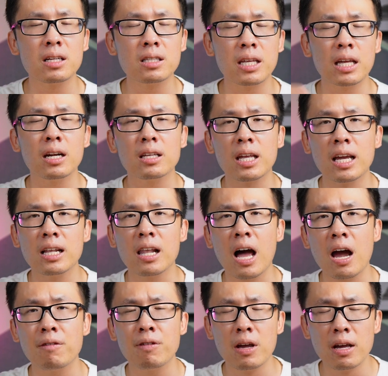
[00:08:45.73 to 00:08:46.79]
the day-to-day
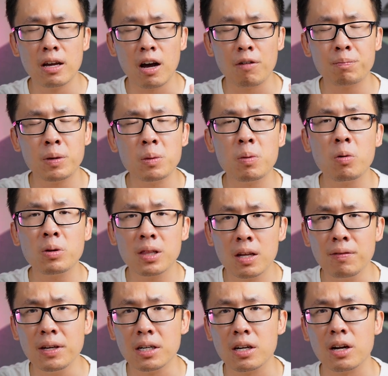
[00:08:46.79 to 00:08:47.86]
life of people
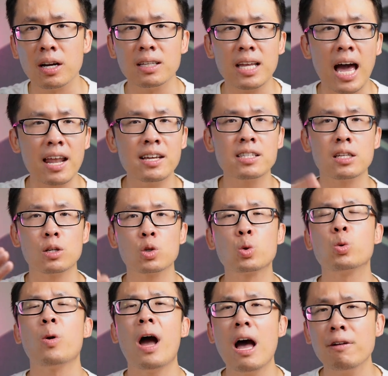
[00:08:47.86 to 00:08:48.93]
living here, and that is the
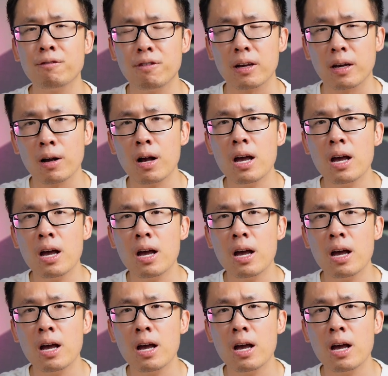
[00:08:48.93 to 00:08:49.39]
traffic.